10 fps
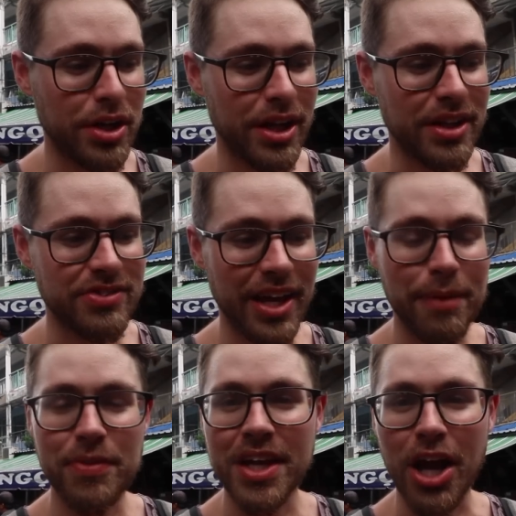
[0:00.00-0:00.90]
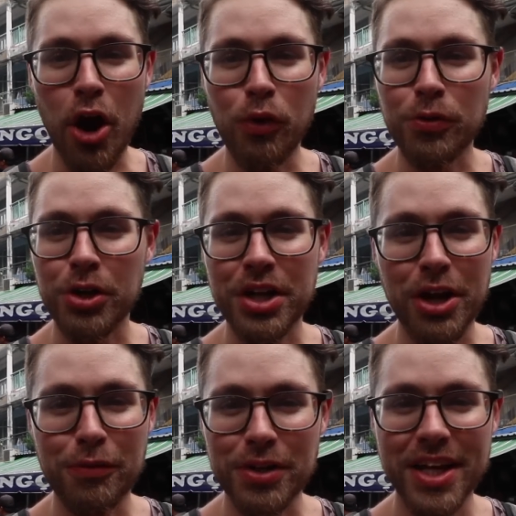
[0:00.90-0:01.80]
it in the same thing over
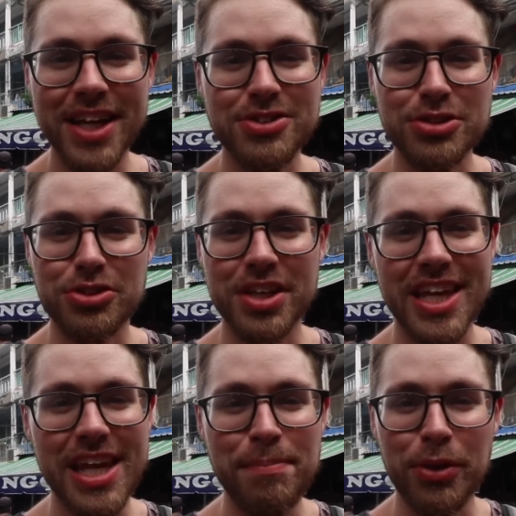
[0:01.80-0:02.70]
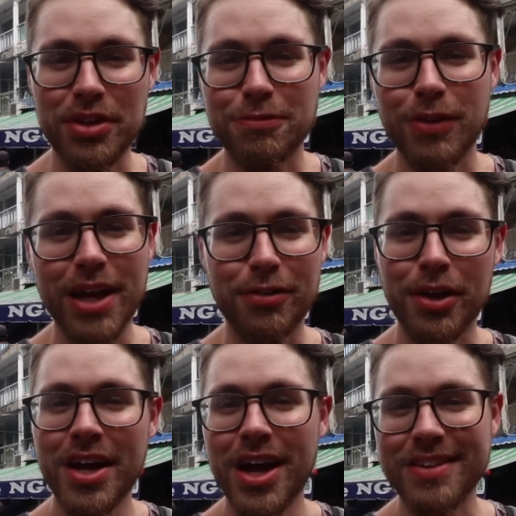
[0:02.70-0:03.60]
and over again. So it's going to keep building flavor
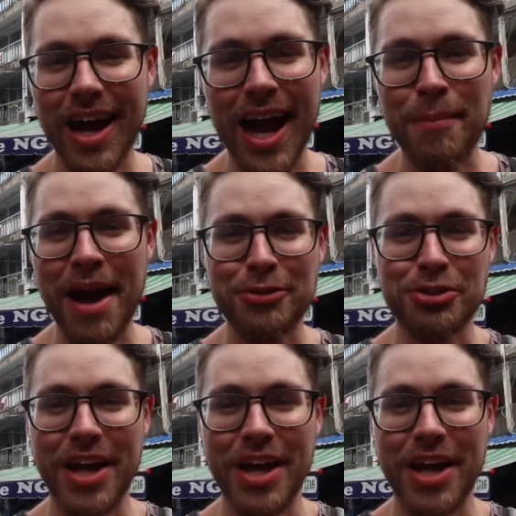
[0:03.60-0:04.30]
time after